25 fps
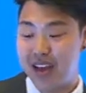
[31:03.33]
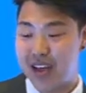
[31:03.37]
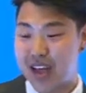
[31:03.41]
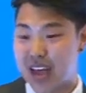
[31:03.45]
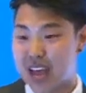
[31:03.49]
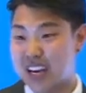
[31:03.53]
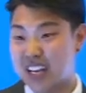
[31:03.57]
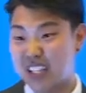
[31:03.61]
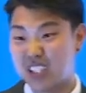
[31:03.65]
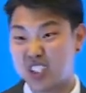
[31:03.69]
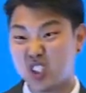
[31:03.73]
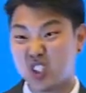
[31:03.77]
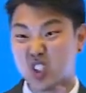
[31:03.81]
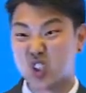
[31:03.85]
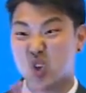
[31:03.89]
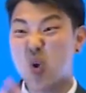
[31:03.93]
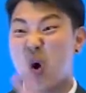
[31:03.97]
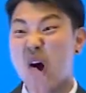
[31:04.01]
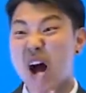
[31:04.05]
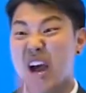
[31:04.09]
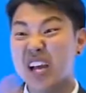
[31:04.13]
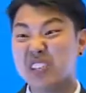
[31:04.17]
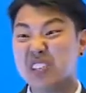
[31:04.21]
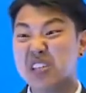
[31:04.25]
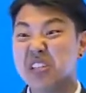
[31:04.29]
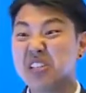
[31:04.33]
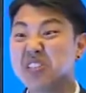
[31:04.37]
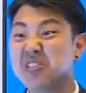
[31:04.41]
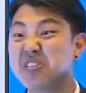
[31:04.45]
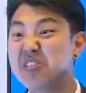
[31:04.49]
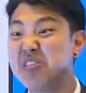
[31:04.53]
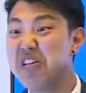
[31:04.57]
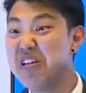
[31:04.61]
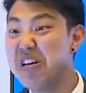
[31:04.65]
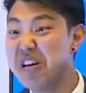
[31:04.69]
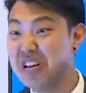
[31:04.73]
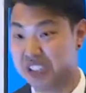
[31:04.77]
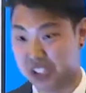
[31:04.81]
And it's twice as
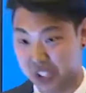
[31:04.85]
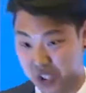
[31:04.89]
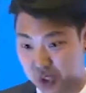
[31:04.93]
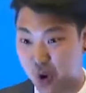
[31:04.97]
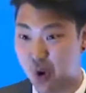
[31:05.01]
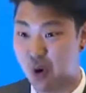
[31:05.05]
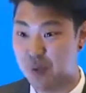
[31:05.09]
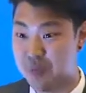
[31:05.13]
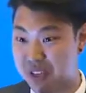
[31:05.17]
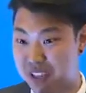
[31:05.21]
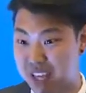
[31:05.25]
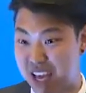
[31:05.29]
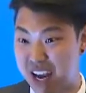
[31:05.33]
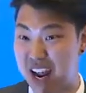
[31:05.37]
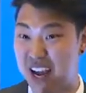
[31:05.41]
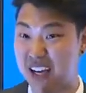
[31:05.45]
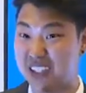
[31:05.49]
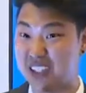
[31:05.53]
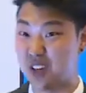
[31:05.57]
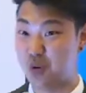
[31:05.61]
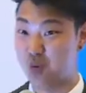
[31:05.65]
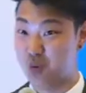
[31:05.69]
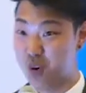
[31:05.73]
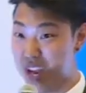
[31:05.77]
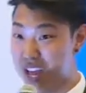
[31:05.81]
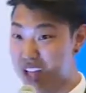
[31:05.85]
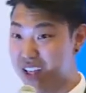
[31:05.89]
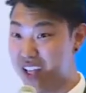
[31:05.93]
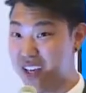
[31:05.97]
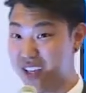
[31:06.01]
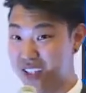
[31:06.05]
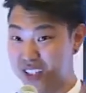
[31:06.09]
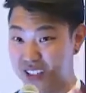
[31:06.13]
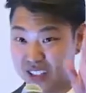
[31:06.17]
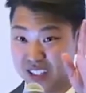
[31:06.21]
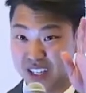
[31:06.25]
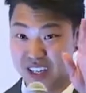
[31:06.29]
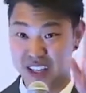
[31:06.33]
good. She told me that. I said,
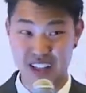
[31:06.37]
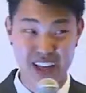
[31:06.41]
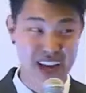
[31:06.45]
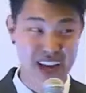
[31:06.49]
really? See you